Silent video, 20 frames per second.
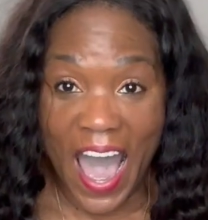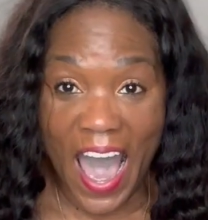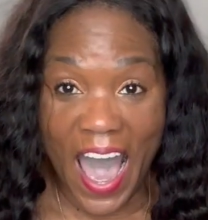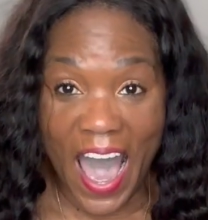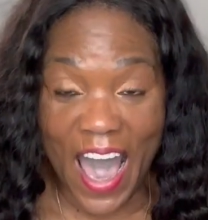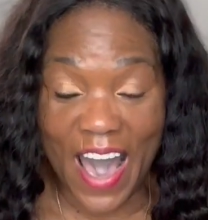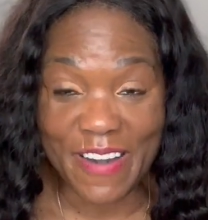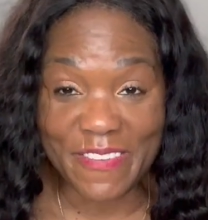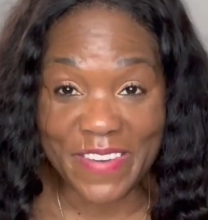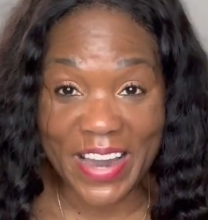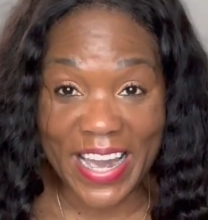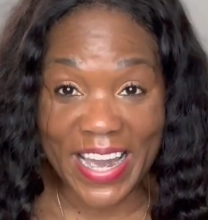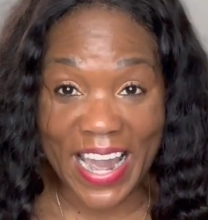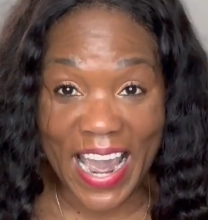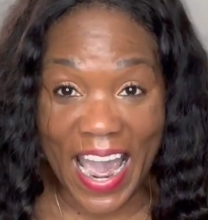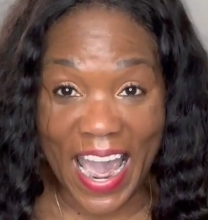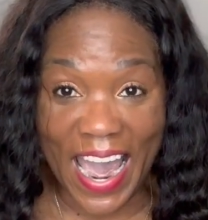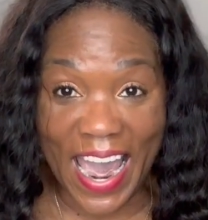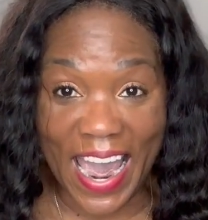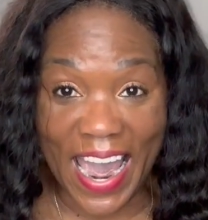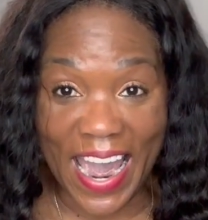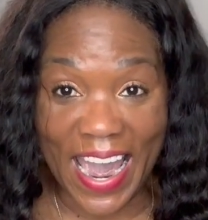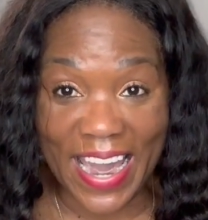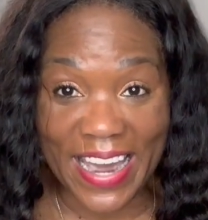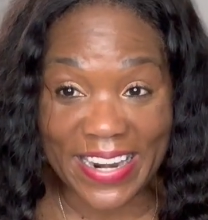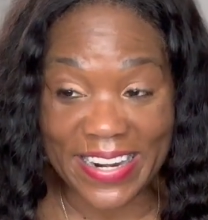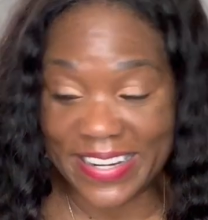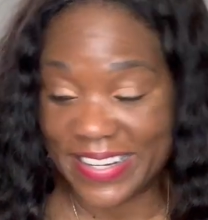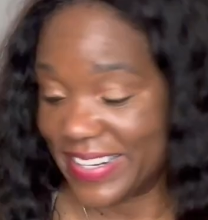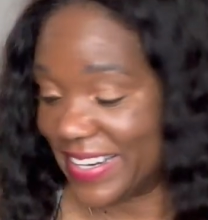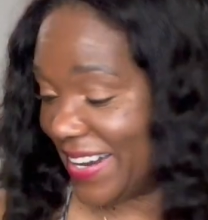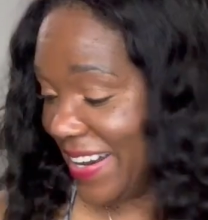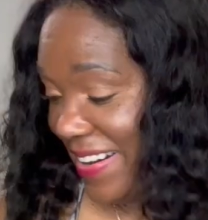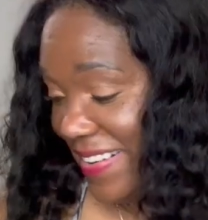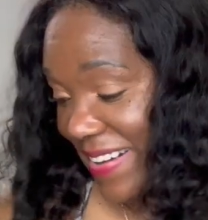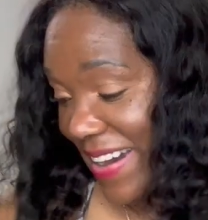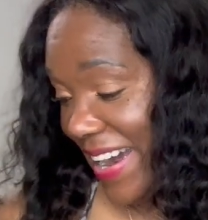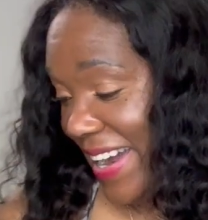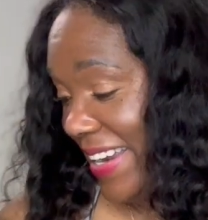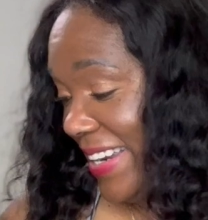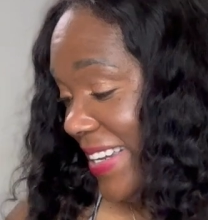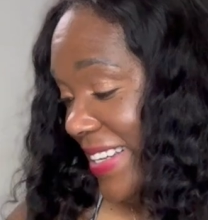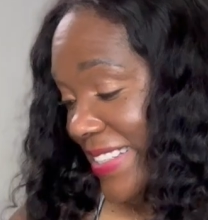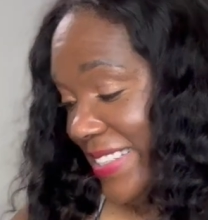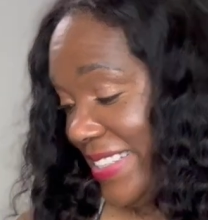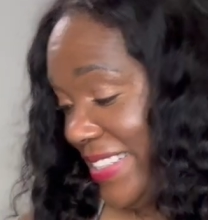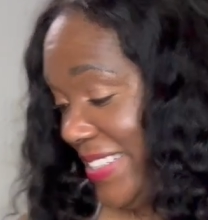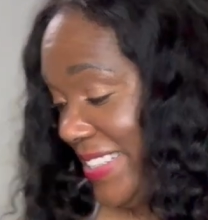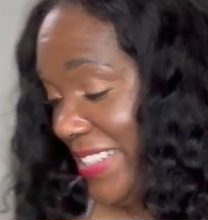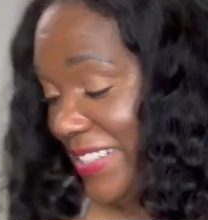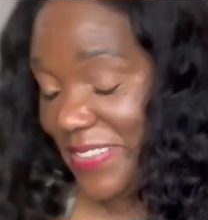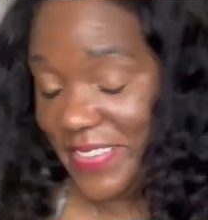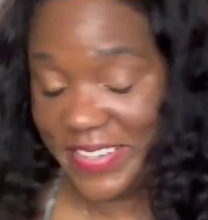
Oh my God. All right, let's do